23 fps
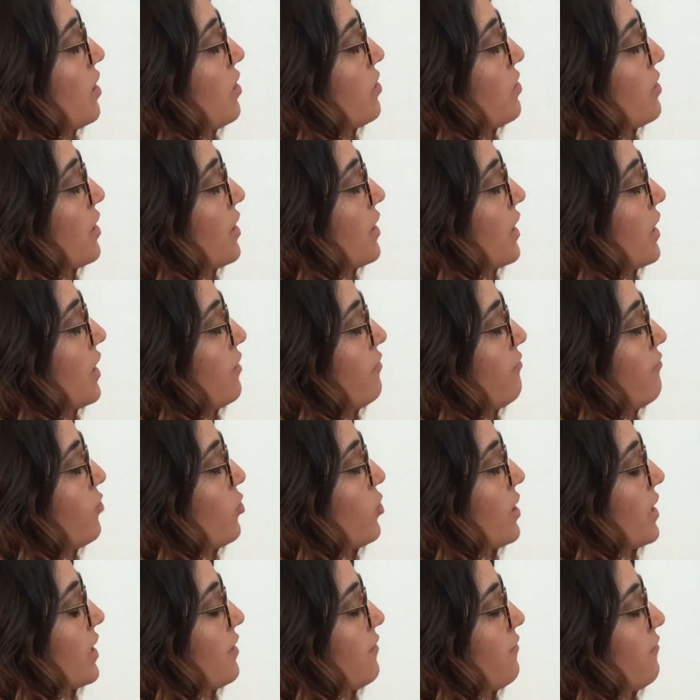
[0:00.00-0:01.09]
30,
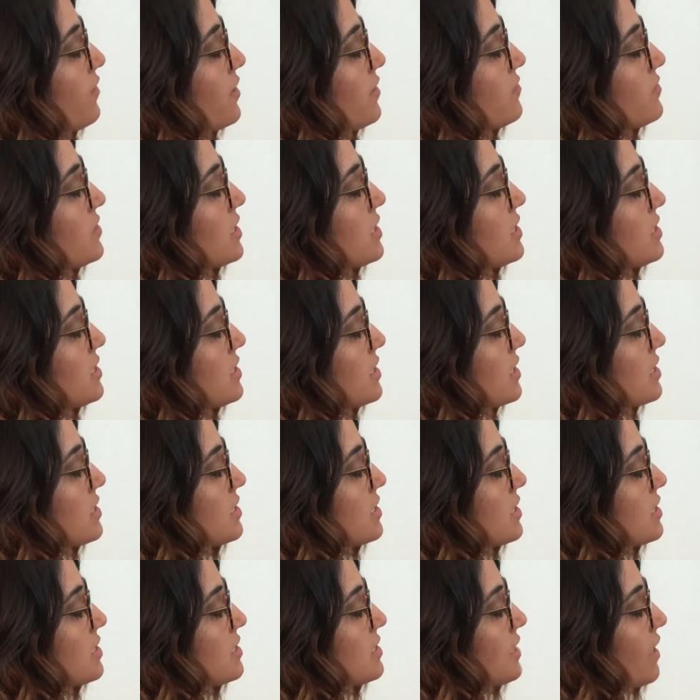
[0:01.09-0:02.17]
40, 50,
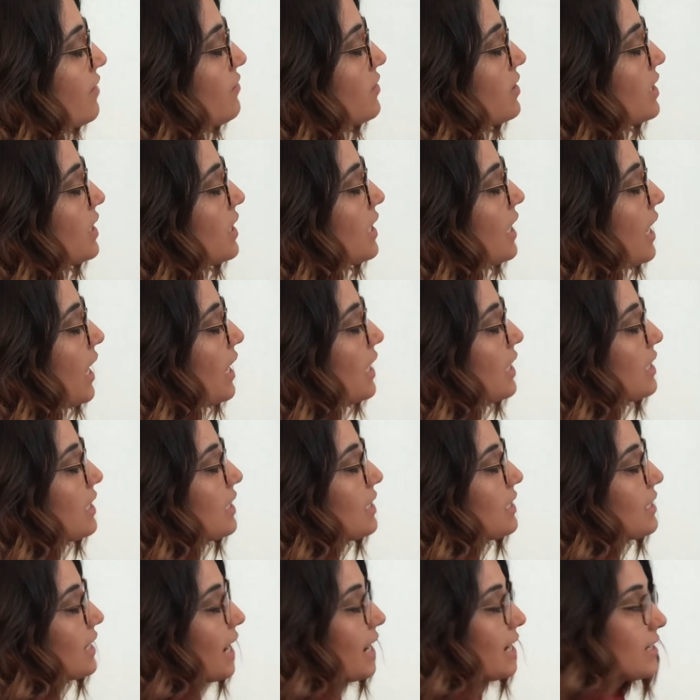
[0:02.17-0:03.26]
60, 70,
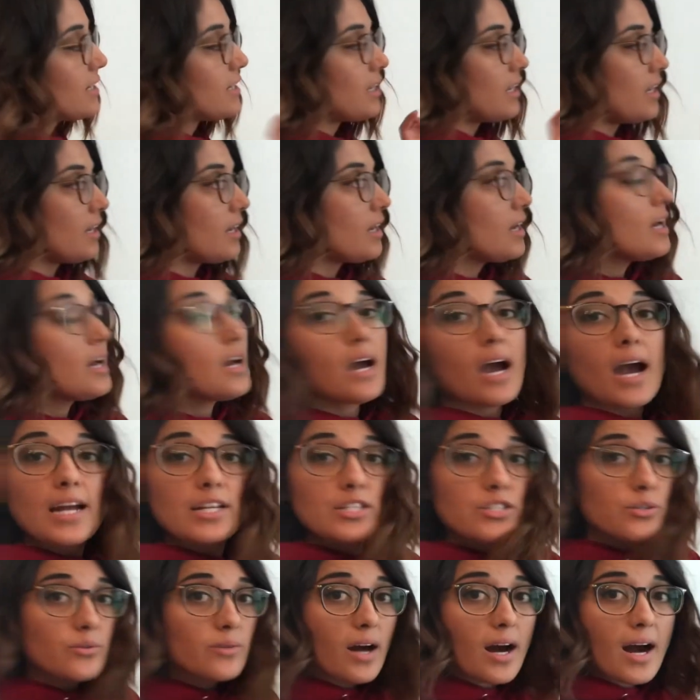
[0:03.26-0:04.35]
80, 90. I
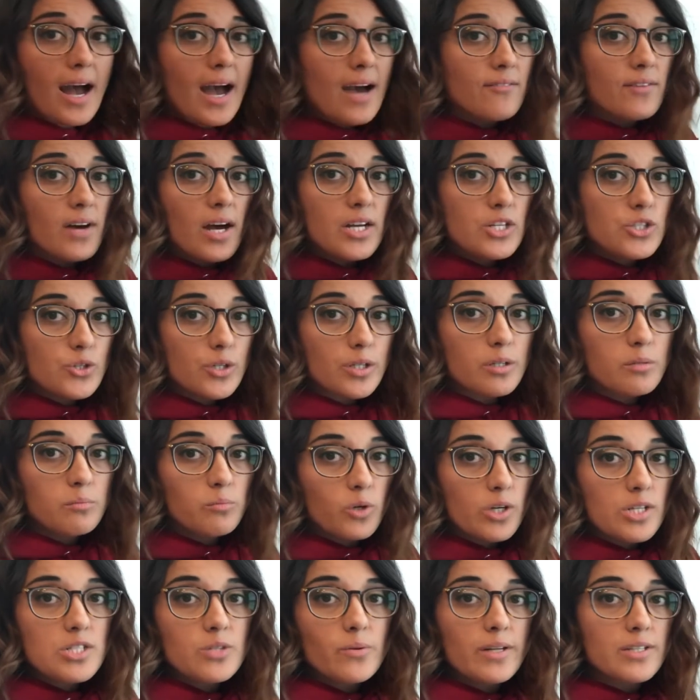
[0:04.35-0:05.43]
do not have 100 or
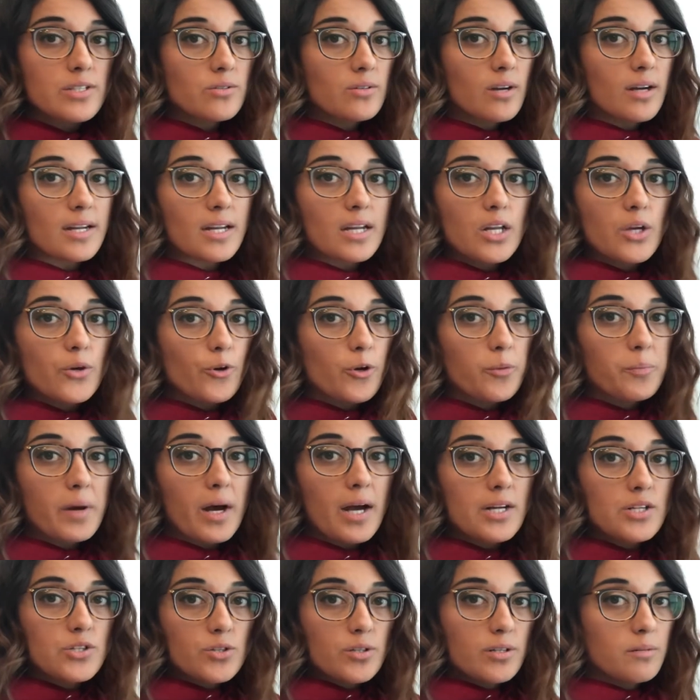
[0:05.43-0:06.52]
more, so I do not need to group
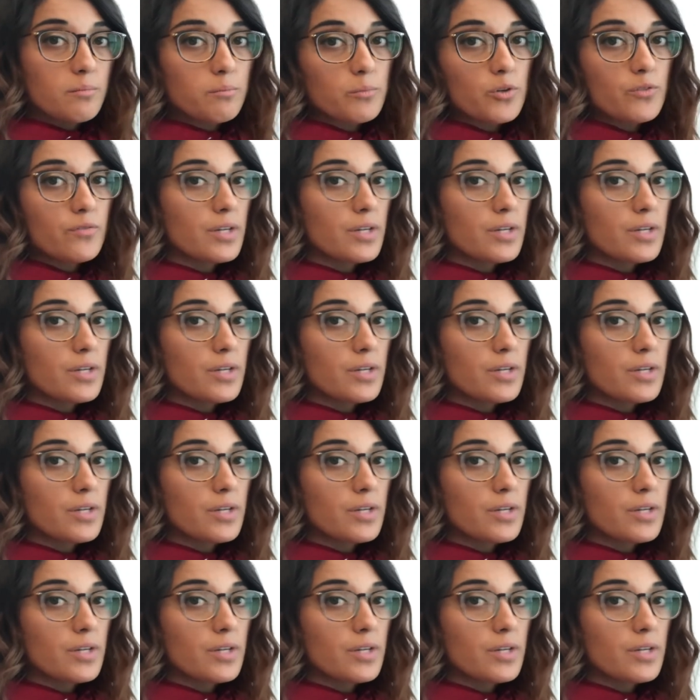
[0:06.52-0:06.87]
100 and move it